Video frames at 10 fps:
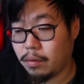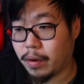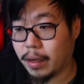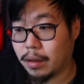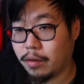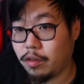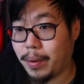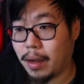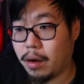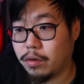Right? Because
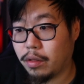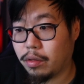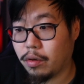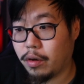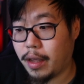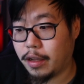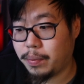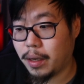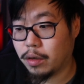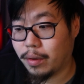it'll be 130
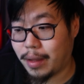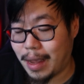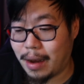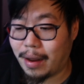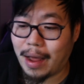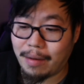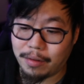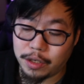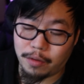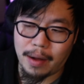HP, 110, and I have
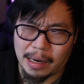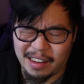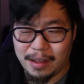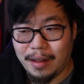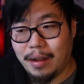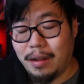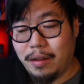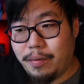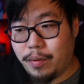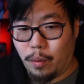the Giovanni.
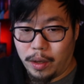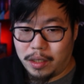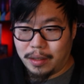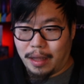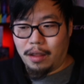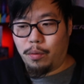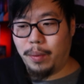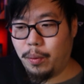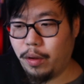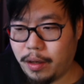Which I think
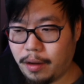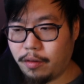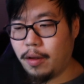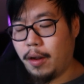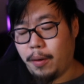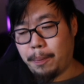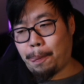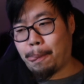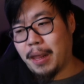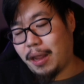would be really nice.
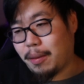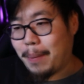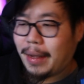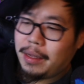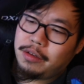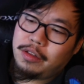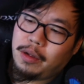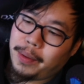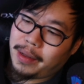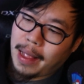Get the Mankey to
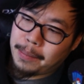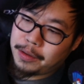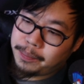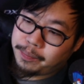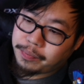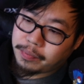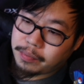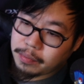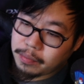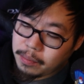deal a bit of damage.
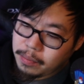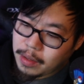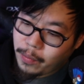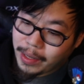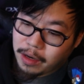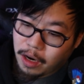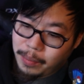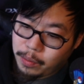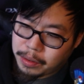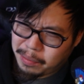Red card
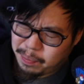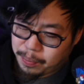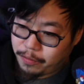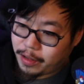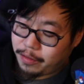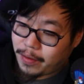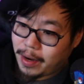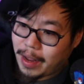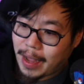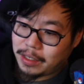me, which is perfectly
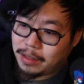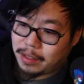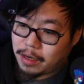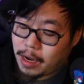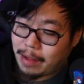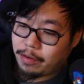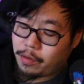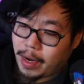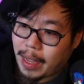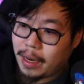fine. I actually did not have a
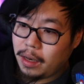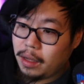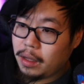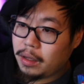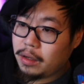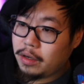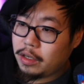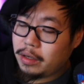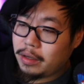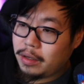great hand.
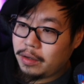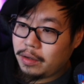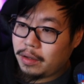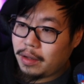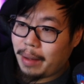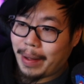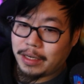I'm